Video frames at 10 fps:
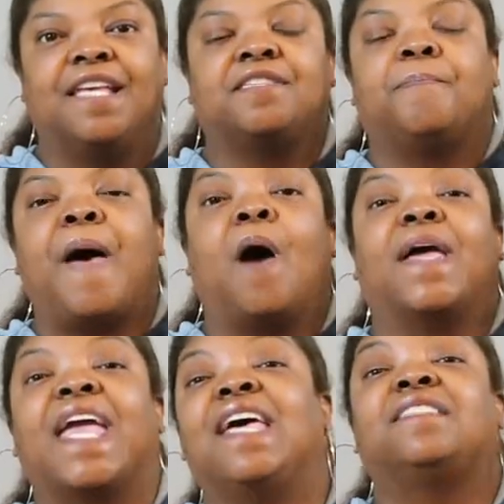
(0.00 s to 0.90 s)
It's about
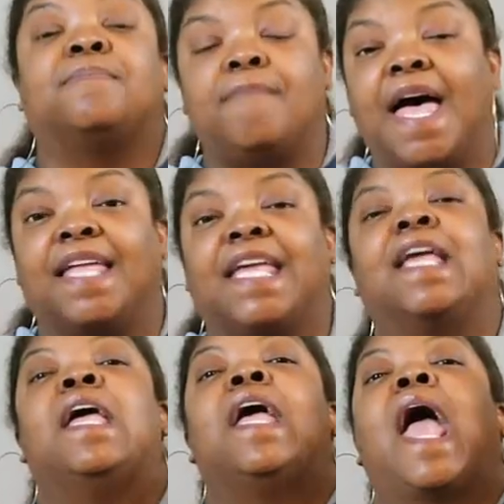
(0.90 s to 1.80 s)
his
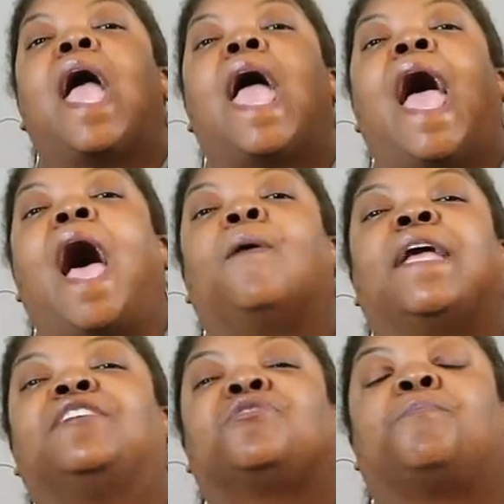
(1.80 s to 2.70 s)
money and how
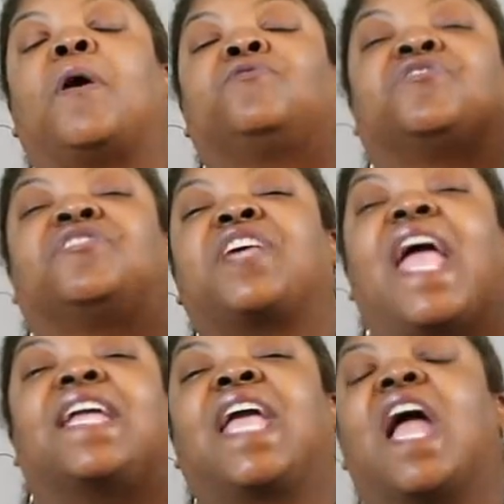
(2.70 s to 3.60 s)
he's supposed to
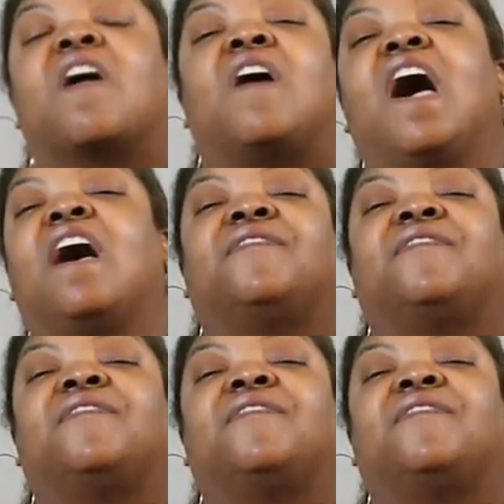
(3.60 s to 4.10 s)
take care